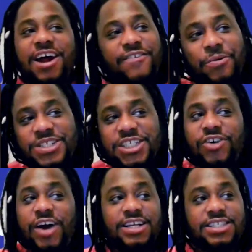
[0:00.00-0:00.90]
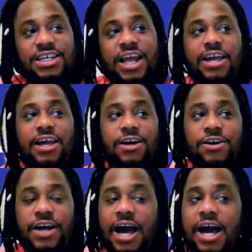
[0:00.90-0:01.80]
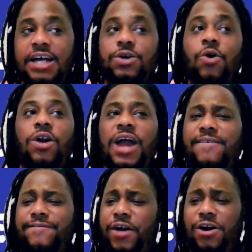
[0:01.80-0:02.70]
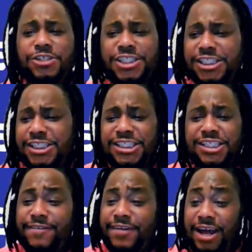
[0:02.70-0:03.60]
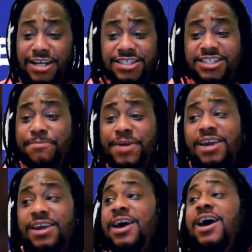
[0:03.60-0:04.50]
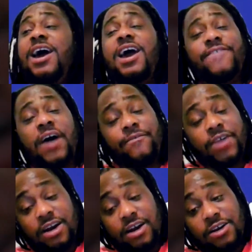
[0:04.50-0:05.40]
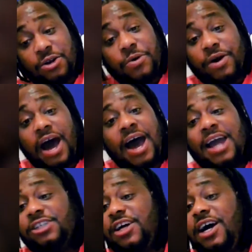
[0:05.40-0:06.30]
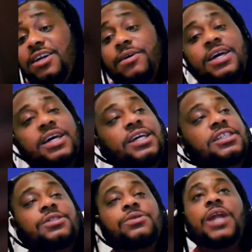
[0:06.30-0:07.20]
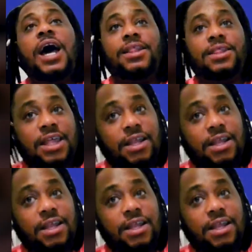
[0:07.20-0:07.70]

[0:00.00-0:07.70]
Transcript: never was attracted to like younger guys or like virgins and stuff like that. Because to me, if I'm ready to do it, I ain't trying to ease you like